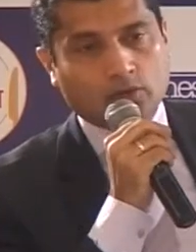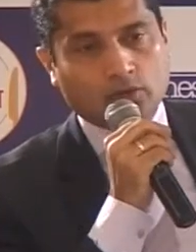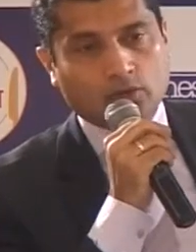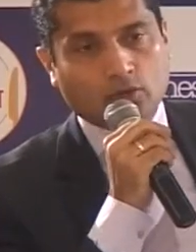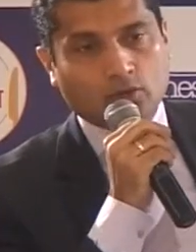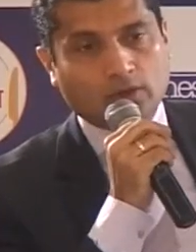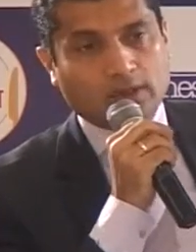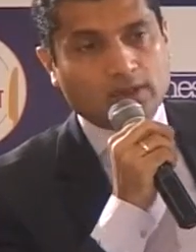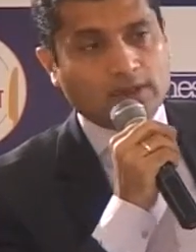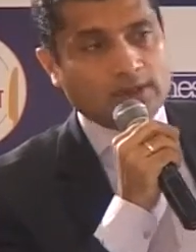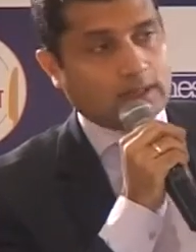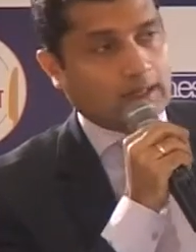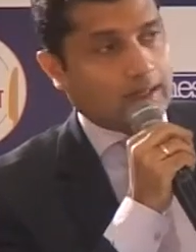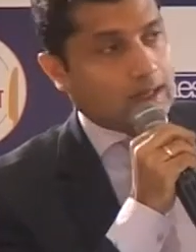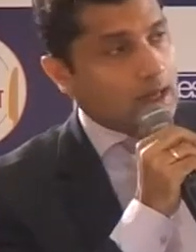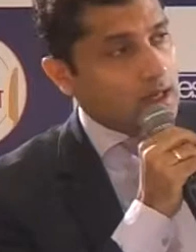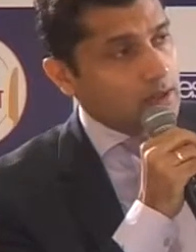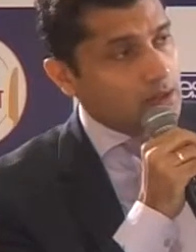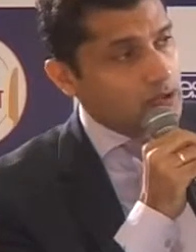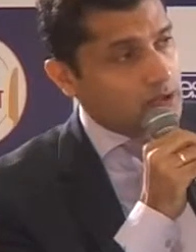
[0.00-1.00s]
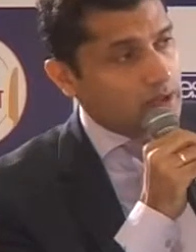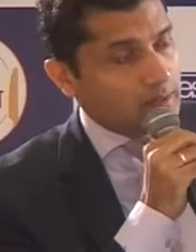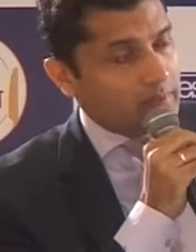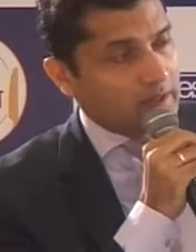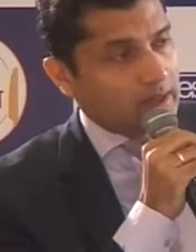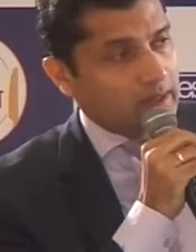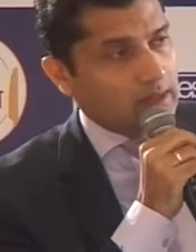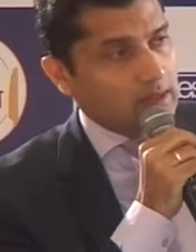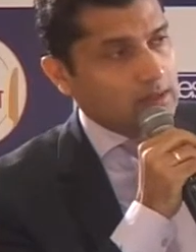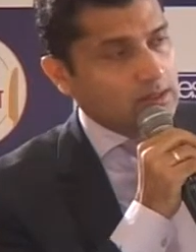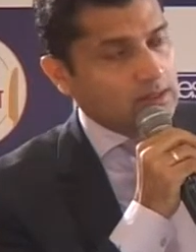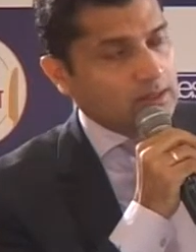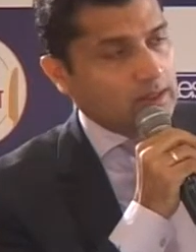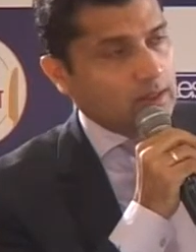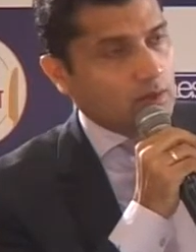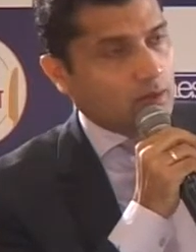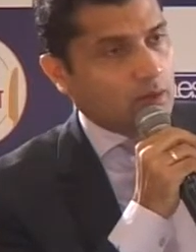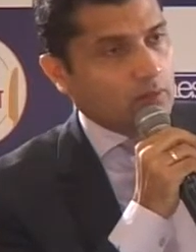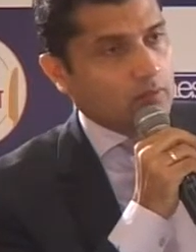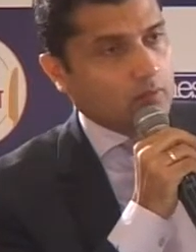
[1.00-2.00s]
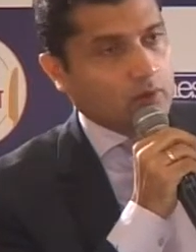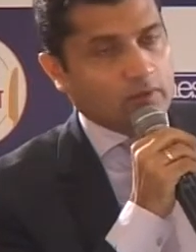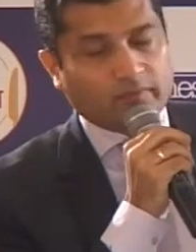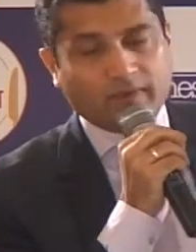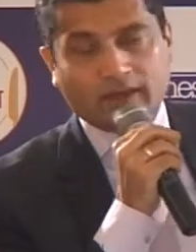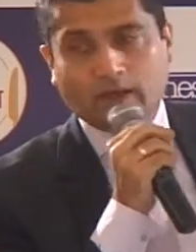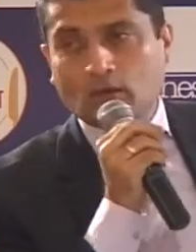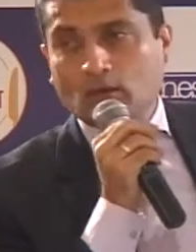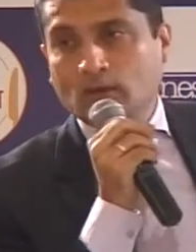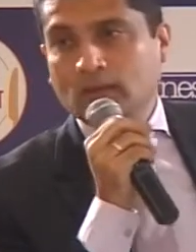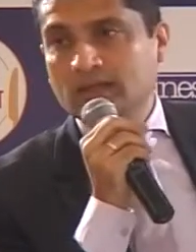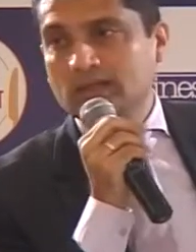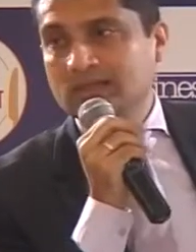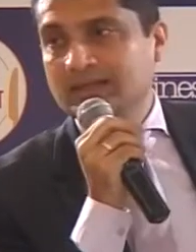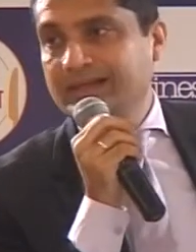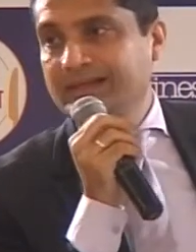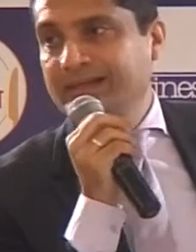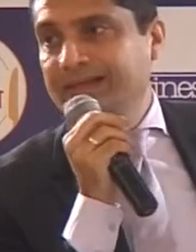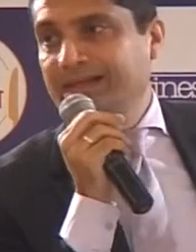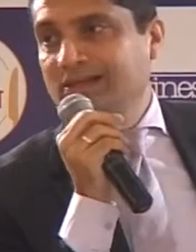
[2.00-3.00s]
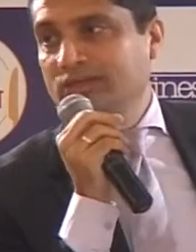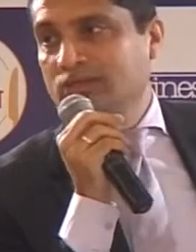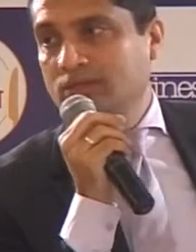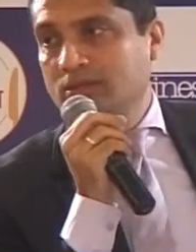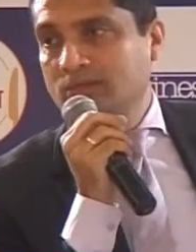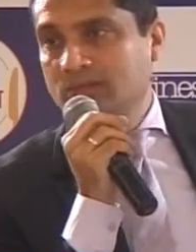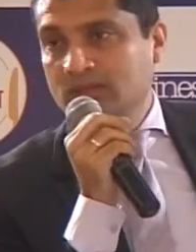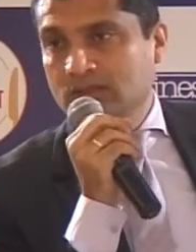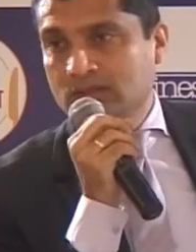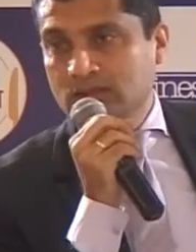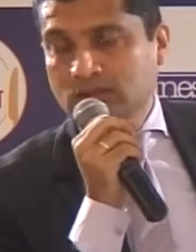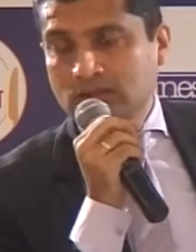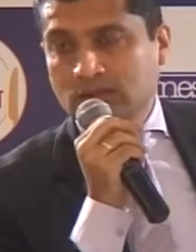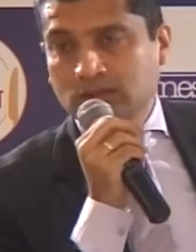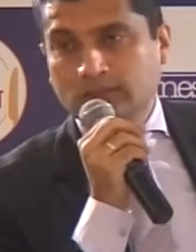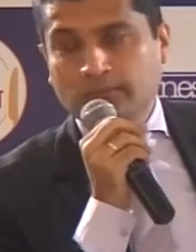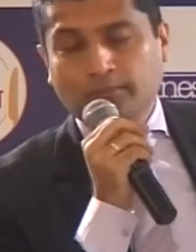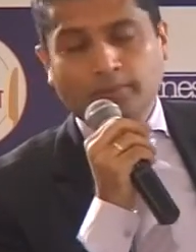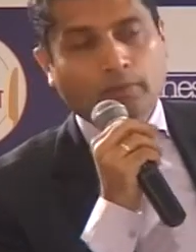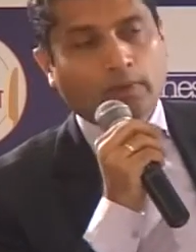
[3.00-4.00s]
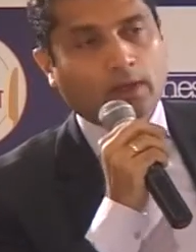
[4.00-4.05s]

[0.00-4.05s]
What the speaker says: So there is a large dependency on what we call as leisure business.